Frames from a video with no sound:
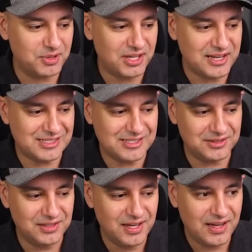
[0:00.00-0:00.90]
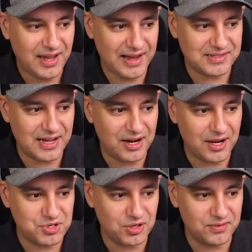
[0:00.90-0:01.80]
but that still has that
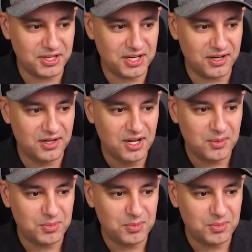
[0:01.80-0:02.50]
option over here,